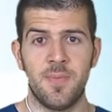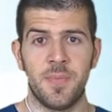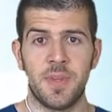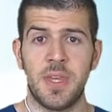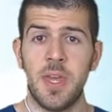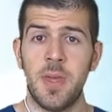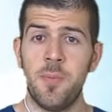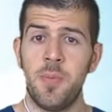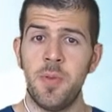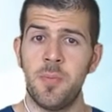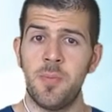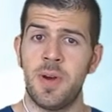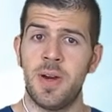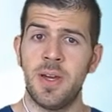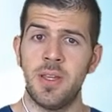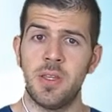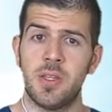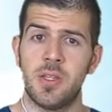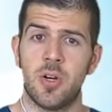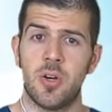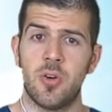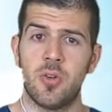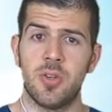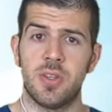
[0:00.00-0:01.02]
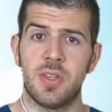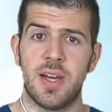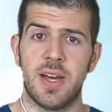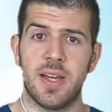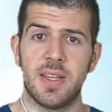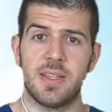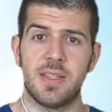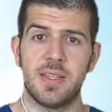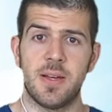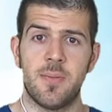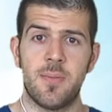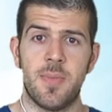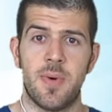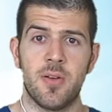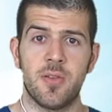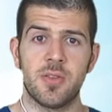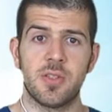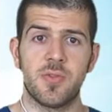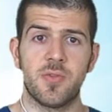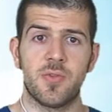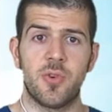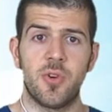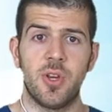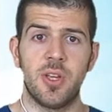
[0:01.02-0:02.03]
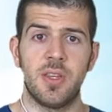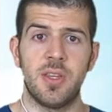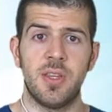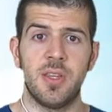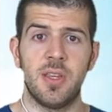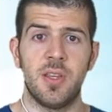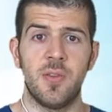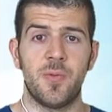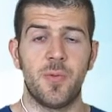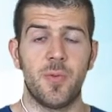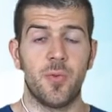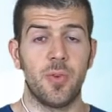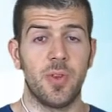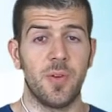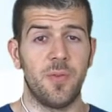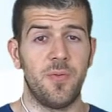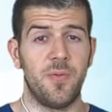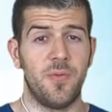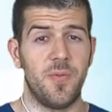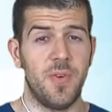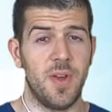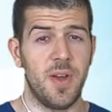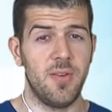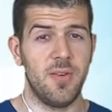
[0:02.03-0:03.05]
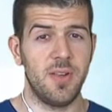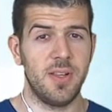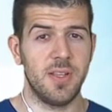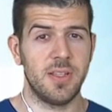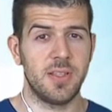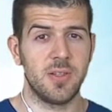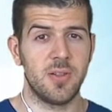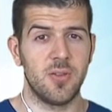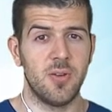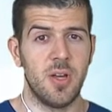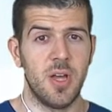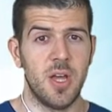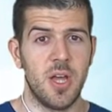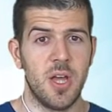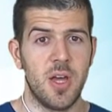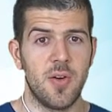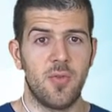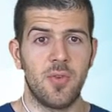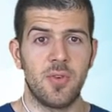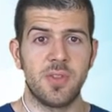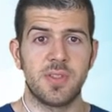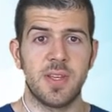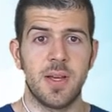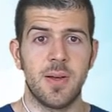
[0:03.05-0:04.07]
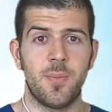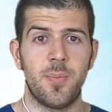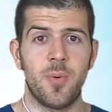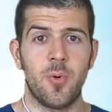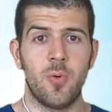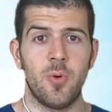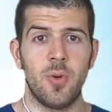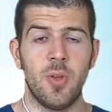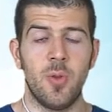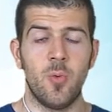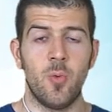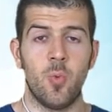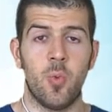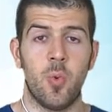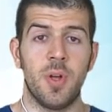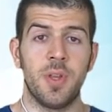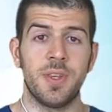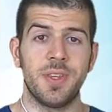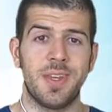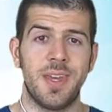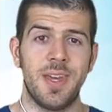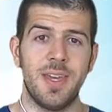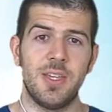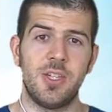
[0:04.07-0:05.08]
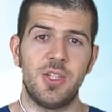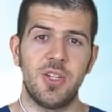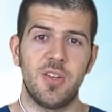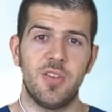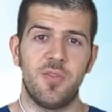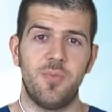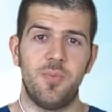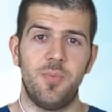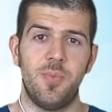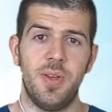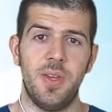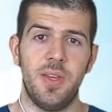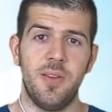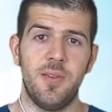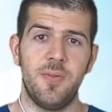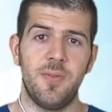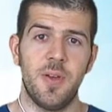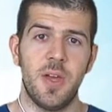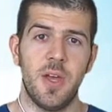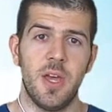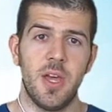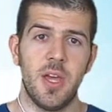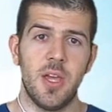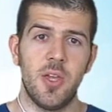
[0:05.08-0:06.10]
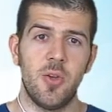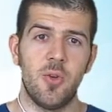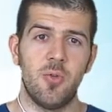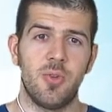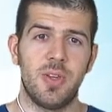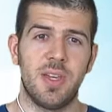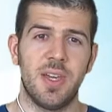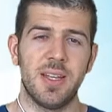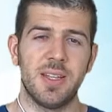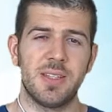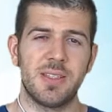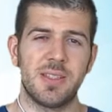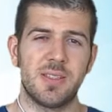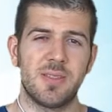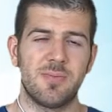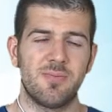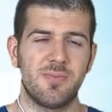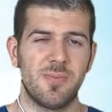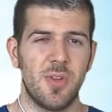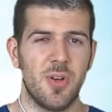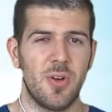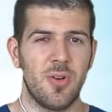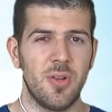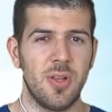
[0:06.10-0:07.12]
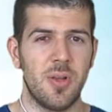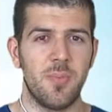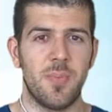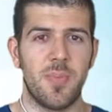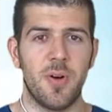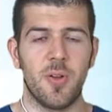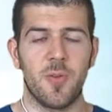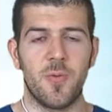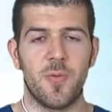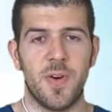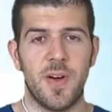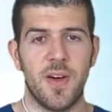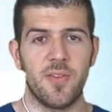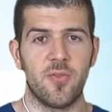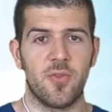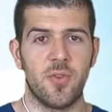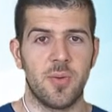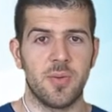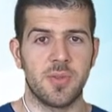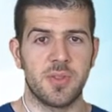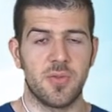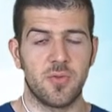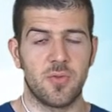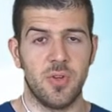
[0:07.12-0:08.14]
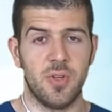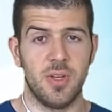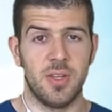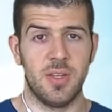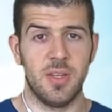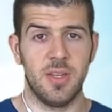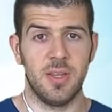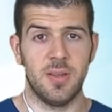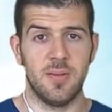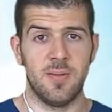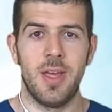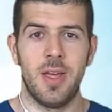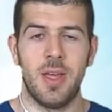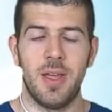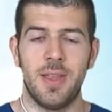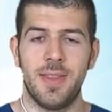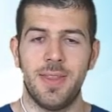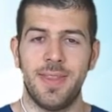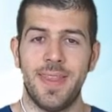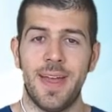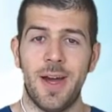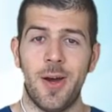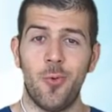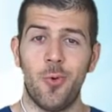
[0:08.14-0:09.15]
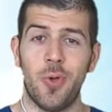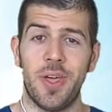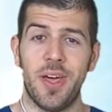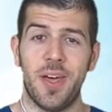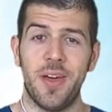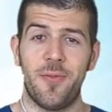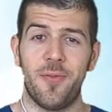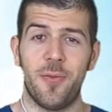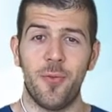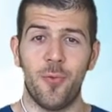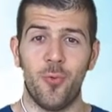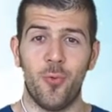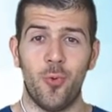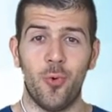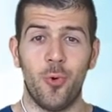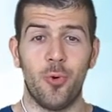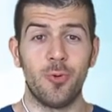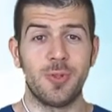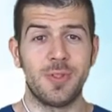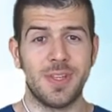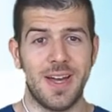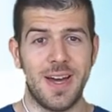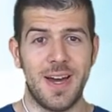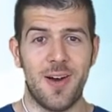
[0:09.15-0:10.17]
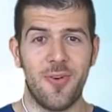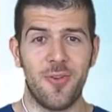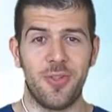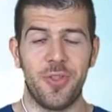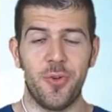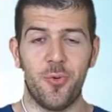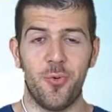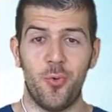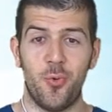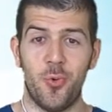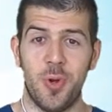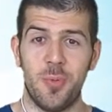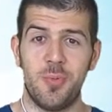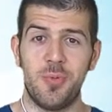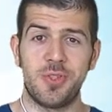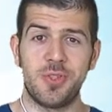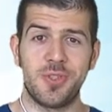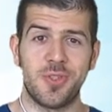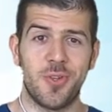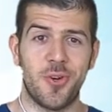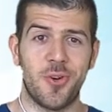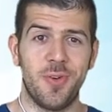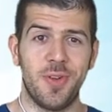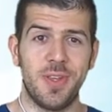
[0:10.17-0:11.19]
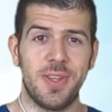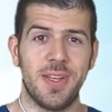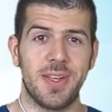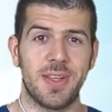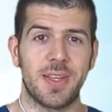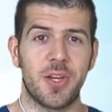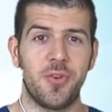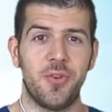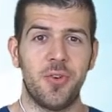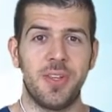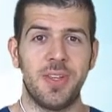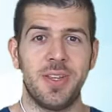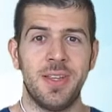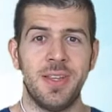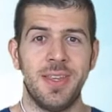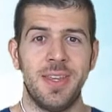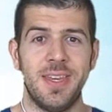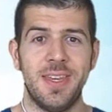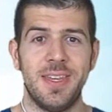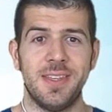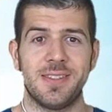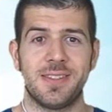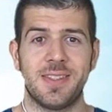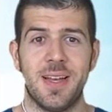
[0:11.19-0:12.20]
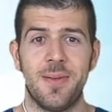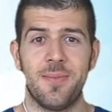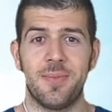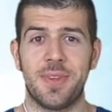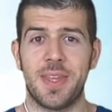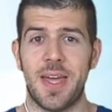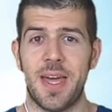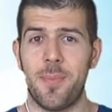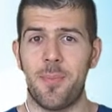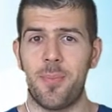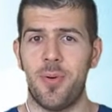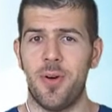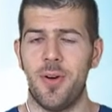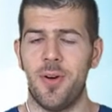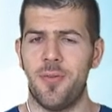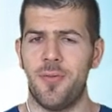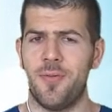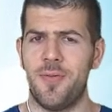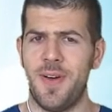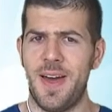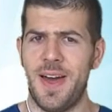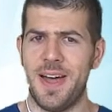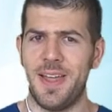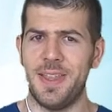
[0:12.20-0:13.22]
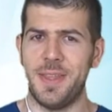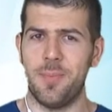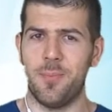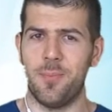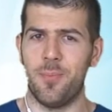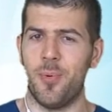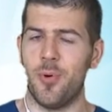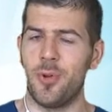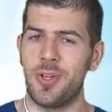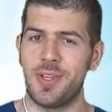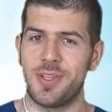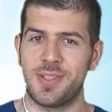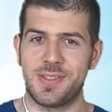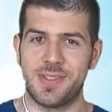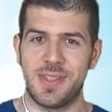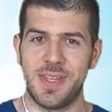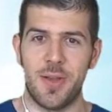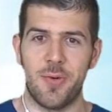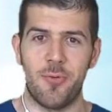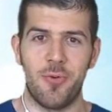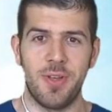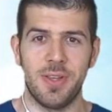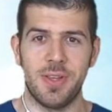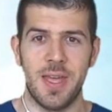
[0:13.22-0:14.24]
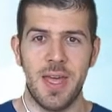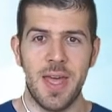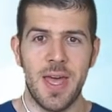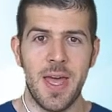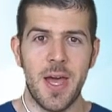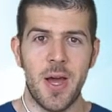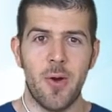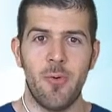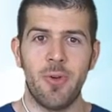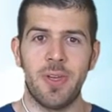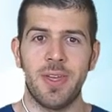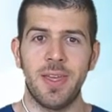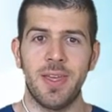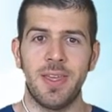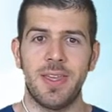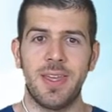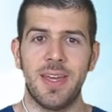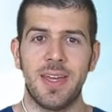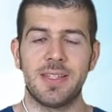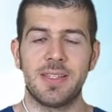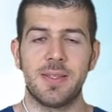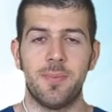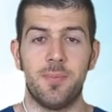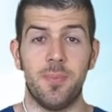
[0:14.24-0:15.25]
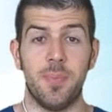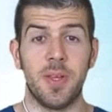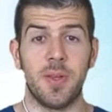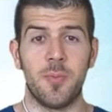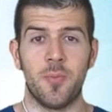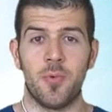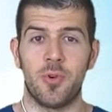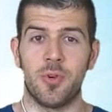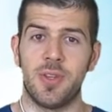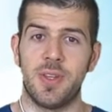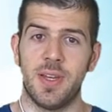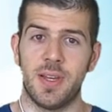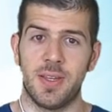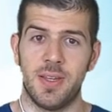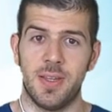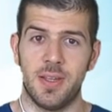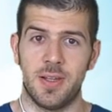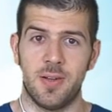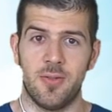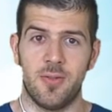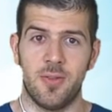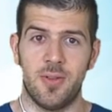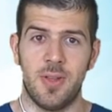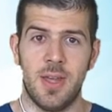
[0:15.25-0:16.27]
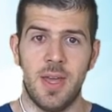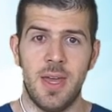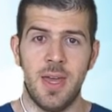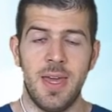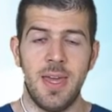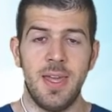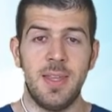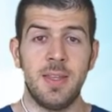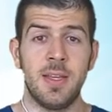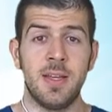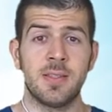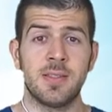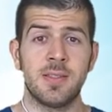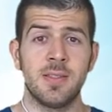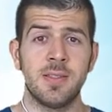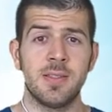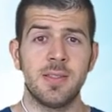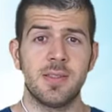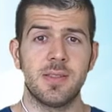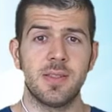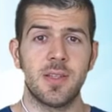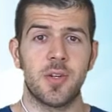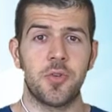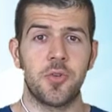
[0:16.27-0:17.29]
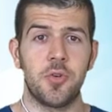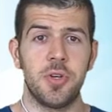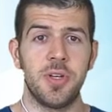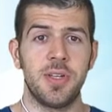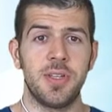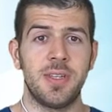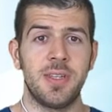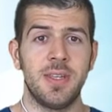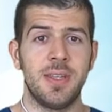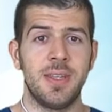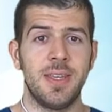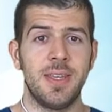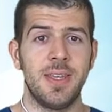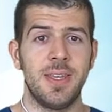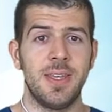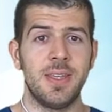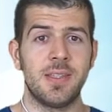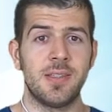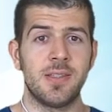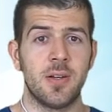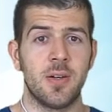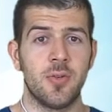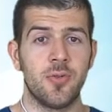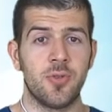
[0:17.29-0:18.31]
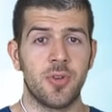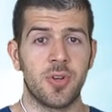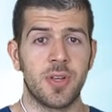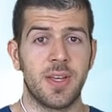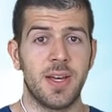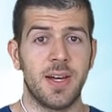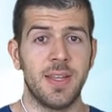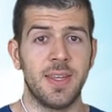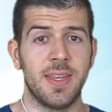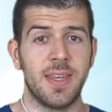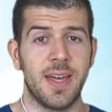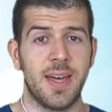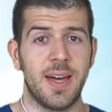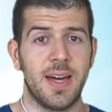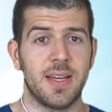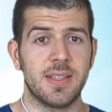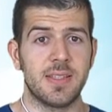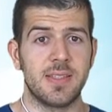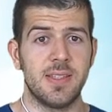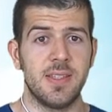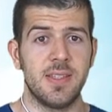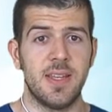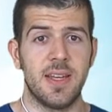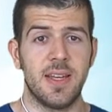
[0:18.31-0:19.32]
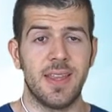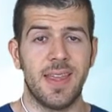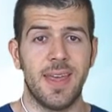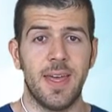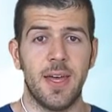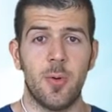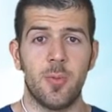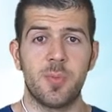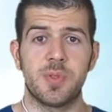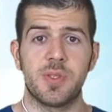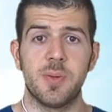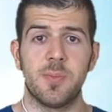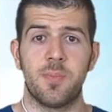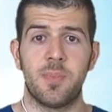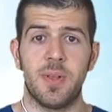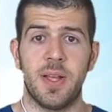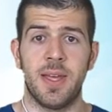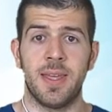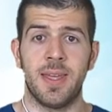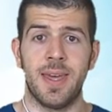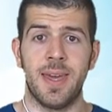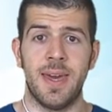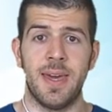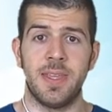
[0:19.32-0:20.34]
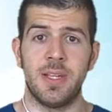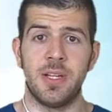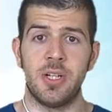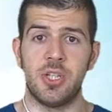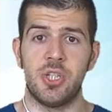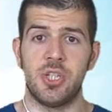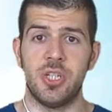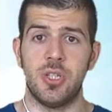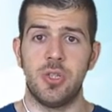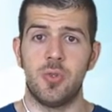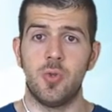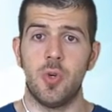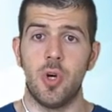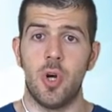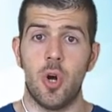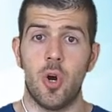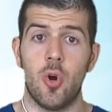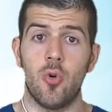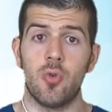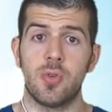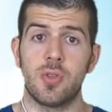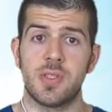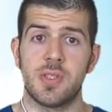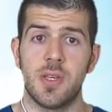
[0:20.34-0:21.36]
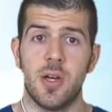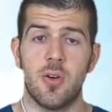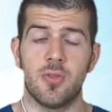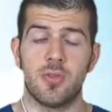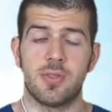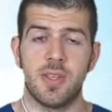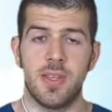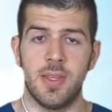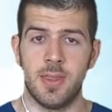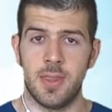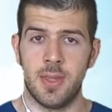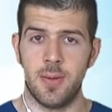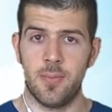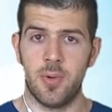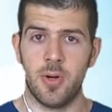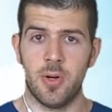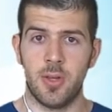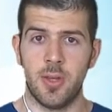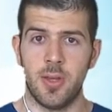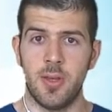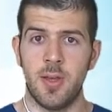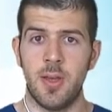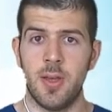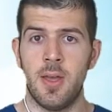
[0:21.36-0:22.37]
Keep in mind though that the amounts of creatine in food are very little. For example, in 1 kg of beef, you'll get only about 5 grams of creatine. Now we have ruled out the rubbish story that creatine is some type of anabolic steroid, we can get a bit more technical. In essence, creatine is an organic acid that helps supplying energy to all cells in the body.